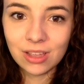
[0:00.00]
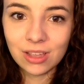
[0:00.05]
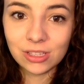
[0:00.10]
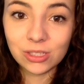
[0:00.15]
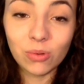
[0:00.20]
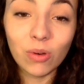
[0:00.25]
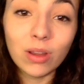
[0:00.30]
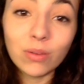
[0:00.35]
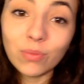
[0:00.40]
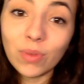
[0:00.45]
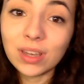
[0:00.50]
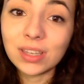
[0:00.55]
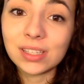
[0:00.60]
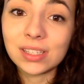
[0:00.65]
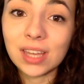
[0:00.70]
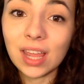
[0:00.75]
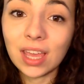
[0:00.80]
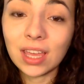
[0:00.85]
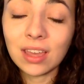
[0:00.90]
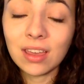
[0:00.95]
So on
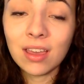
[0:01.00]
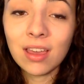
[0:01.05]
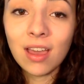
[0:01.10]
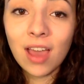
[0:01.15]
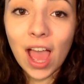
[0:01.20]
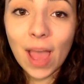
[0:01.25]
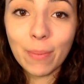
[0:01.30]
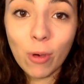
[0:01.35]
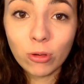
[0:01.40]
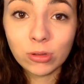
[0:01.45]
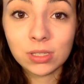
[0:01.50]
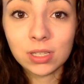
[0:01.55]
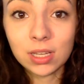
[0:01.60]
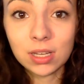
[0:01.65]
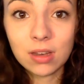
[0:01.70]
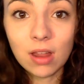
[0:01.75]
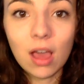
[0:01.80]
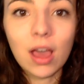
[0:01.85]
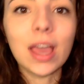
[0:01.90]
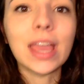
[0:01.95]
Wednesday, I
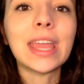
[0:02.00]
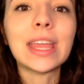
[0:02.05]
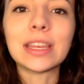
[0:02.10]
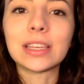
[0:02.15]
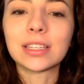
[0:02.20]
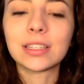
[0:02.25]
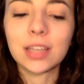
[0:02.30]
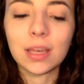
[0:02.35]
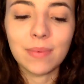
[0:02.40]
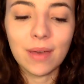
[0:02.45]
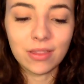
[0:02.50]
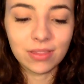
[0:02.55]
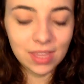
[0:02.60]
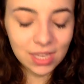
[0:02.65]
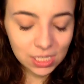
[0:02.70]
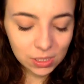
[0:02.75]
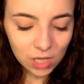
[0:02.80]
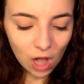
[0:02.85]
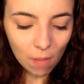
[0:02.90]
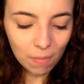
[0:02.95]
posted a hint about
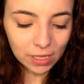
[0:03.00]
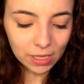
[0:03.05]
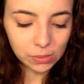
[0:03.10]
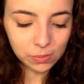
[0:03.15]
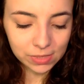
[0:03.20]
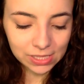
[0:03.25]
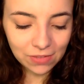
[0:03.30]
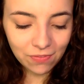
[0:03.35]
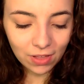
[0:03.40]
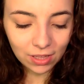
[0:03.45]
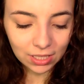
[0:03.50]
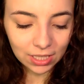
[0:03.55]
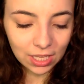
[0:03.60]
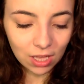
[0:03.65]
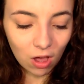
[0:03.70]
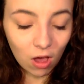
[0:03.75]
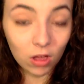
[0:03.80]
this topic specifically